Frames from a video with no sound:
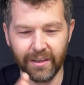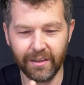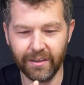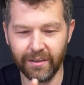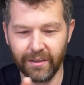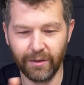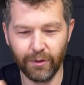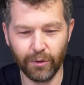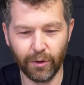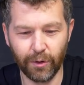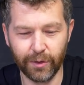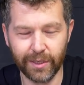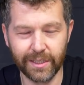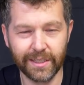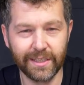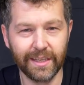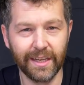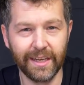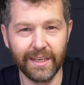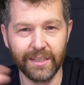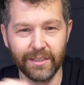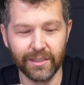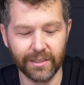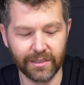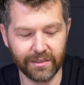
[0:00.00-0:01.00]
You
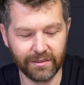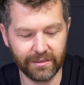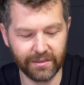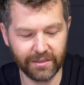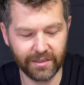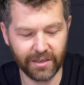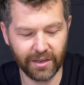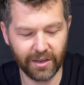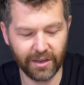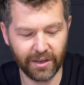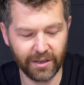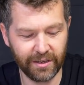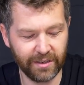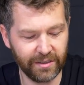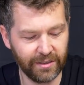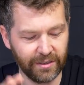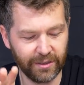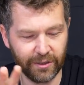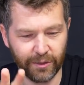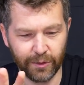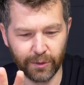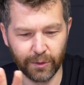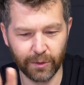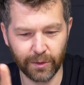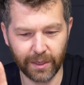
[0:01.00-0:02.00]
honestly just turn
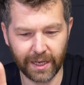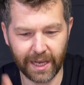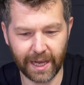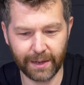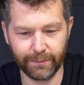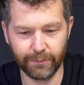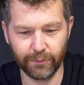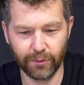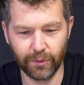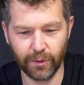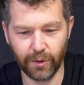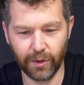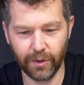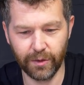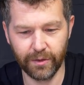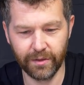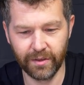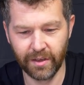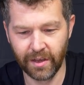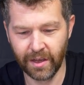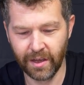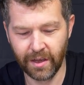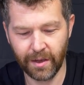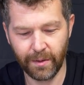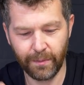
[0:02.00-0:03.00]
your camera on,
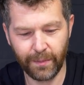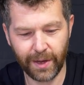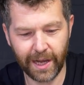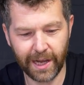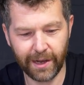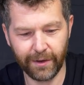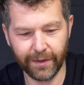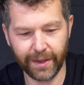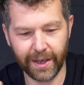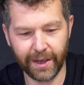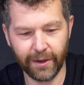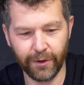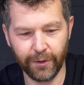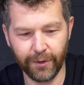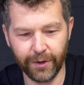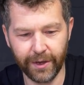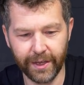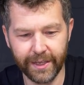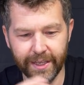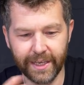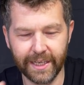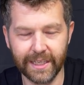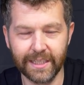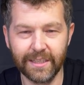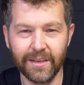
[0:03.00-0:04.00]
power that on,
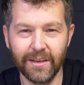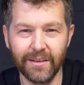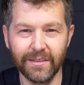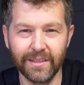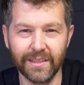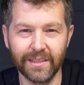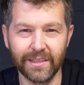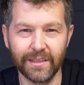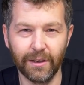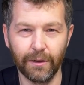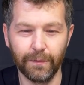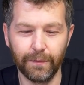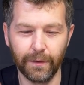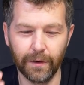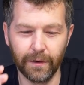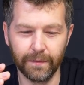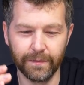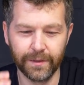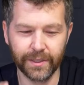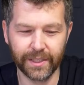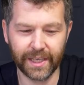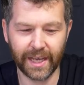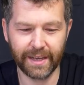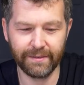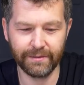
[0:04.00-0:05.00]
and then it turns itself off,
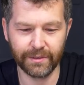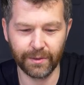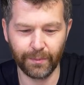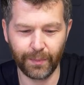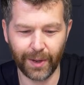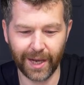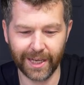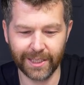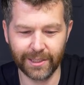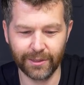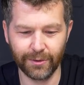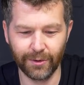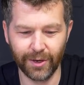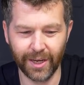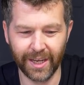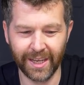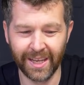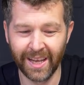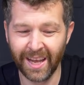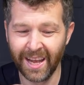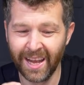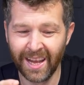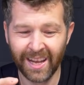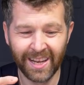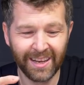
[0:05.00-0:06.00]
saves the
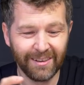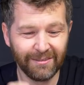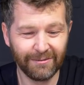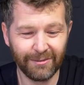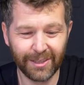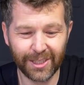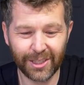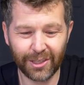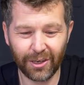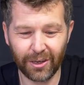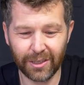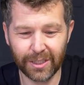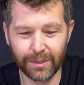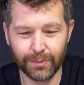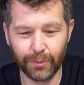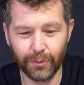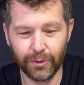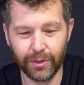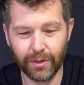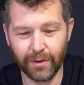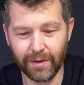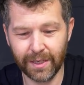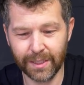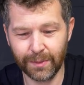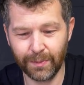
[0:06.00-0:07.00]
battery. Rechargeable
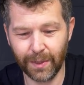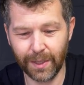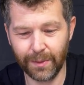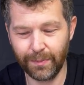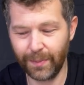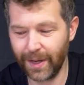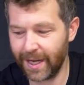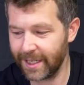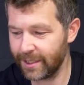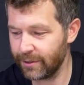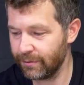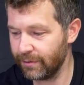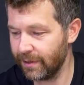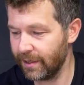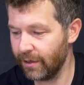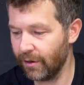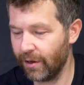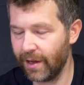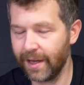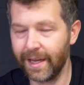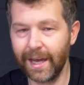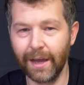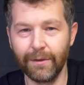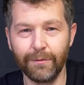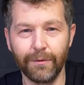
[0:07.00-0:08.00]
USB battery
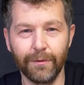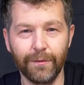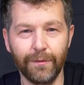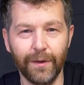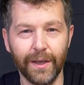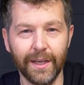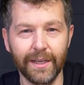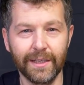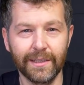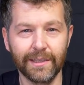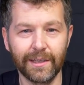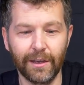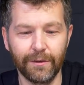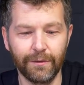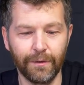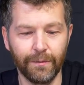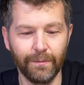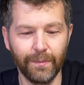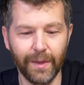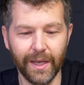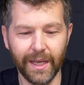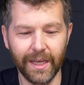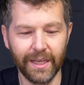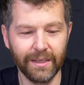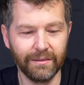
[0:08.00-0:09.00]
like everything, so for
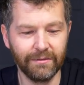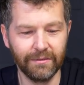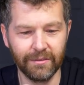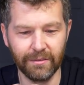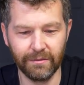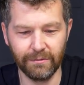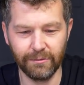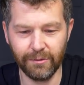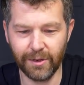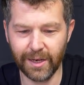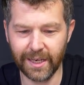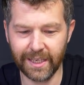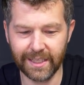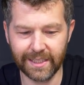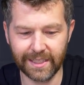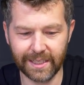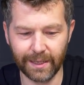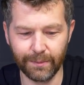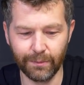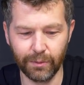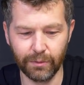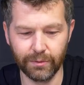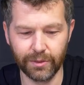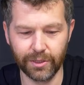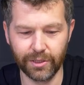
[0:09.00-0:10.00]
me really
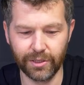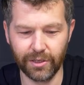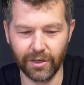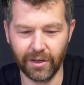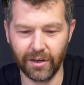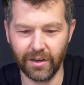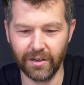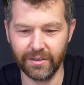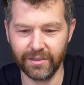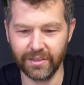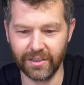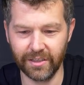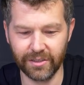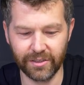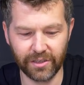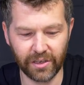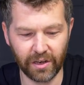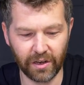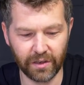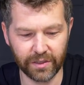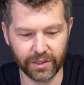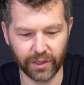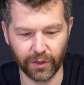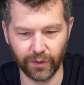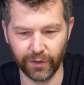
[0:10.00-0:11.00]
simple to charge, can
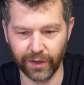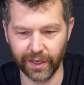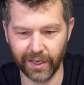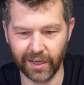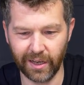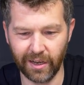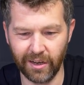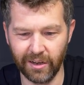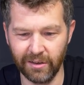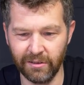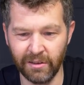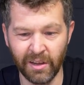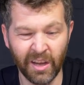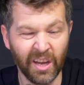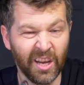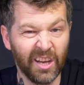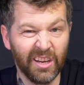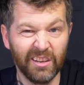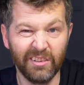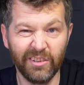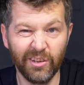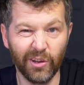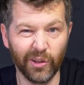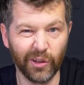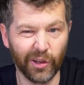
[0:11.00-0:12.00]
charge it on the go,
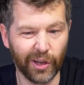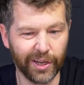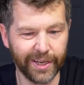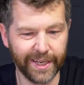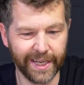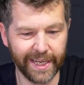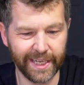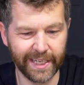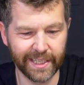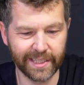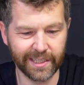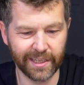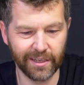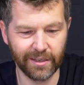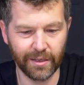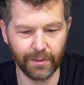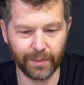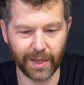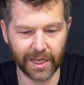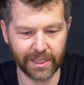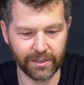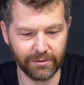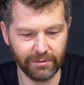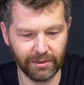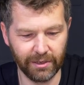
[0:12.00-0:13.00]
not that I needed to, the
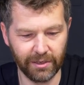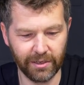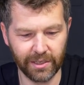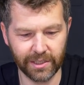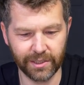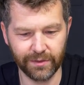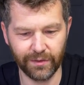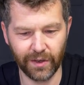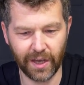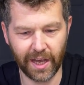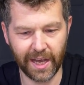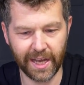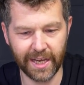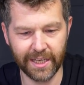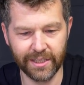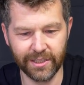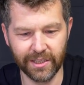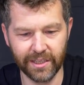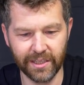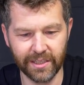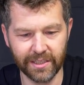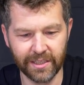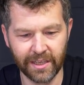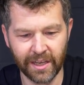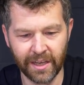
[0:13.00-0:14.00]
battery lasts for
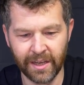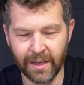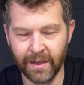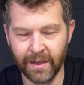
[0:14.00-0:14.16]
ages.